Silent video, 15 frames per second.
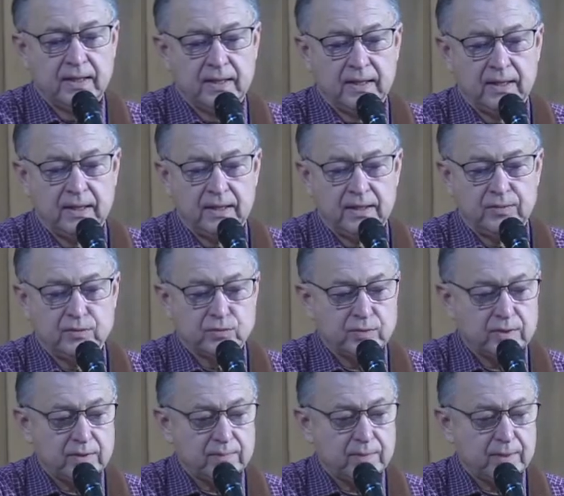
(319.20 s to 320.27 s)
And it was
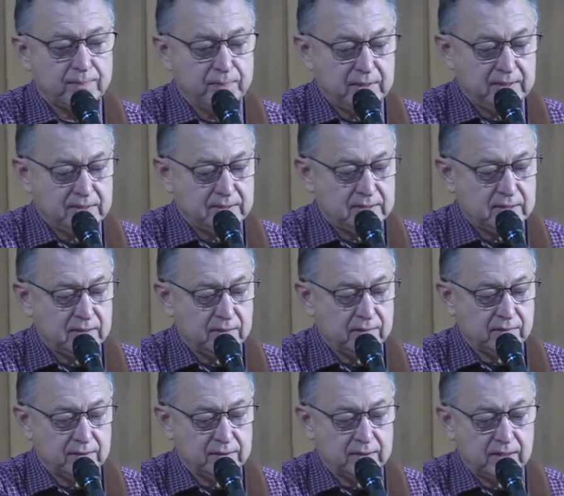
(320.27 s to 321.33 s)
written by Pete
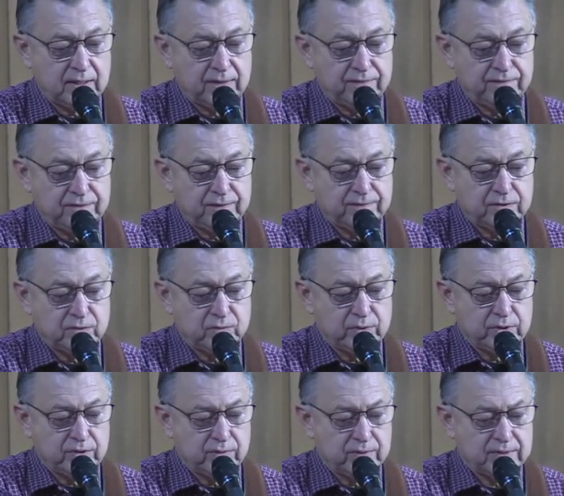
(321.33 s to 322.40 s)
Seeger in the late 50s. We
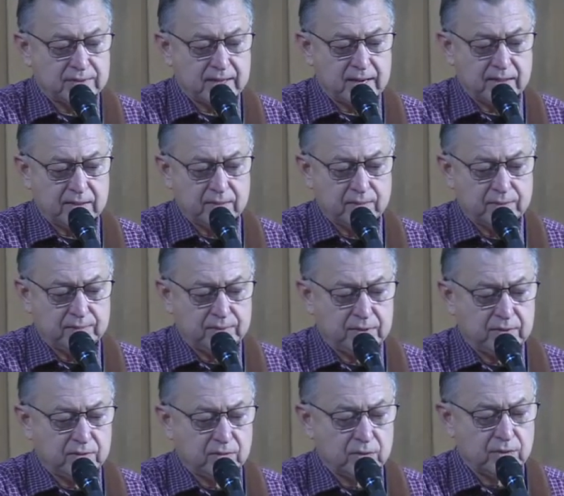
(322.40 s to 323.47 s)
don't know exactly when
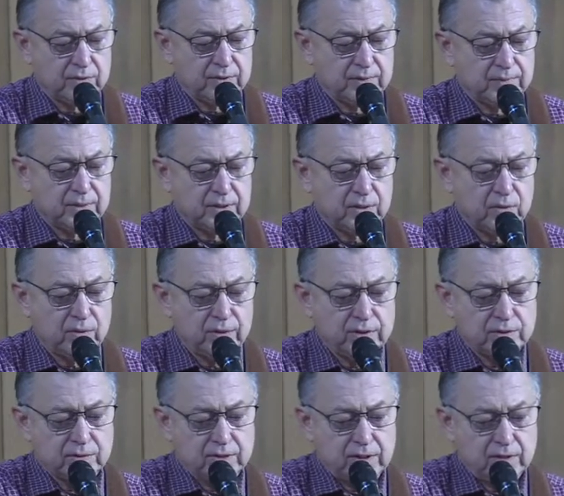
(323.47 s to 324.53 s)
Pete wrote it, but according
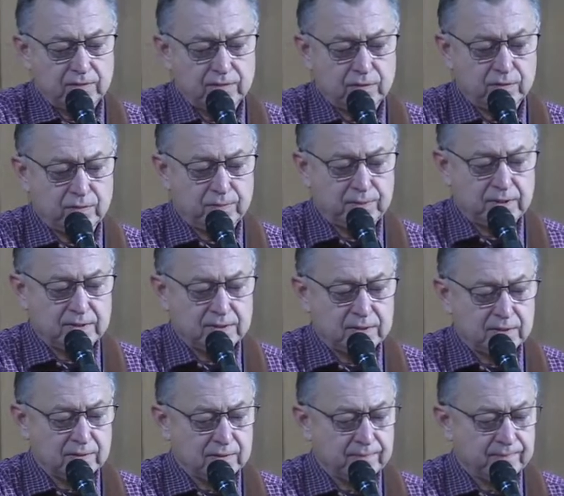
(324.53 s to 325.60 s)
to an interview with Pete
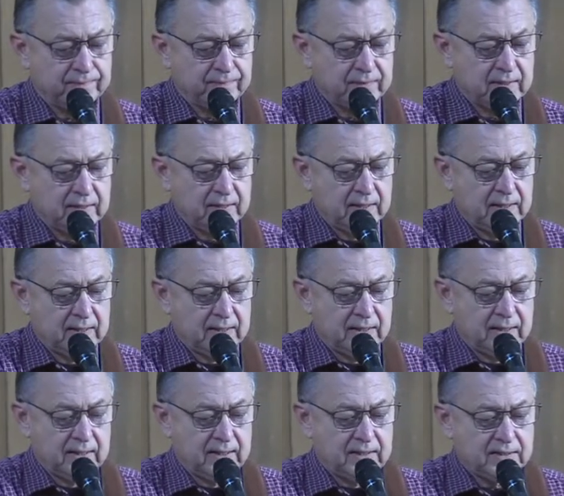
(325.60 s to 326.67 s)
Seeger,
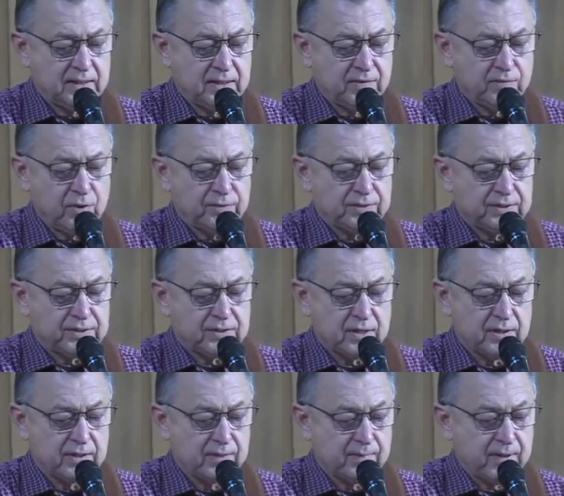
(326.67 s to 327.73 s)
he said he wrote this
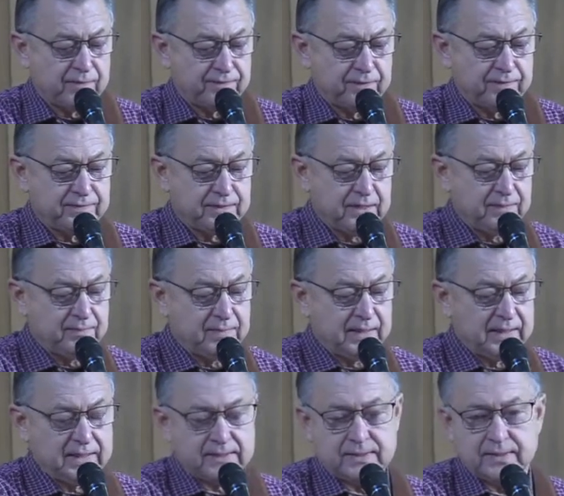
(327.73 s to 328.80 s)
song in about 15
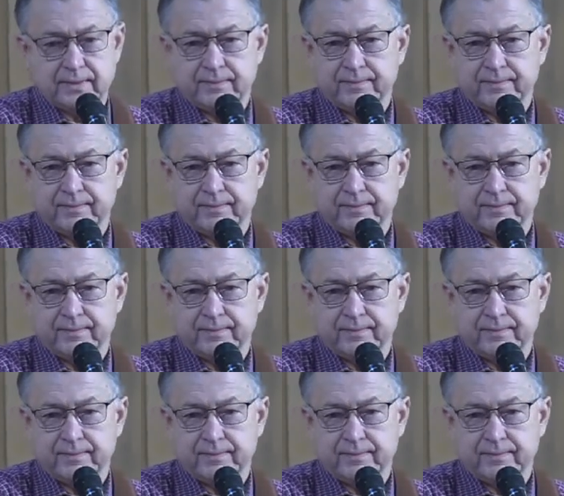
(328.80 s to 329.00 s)
minutes.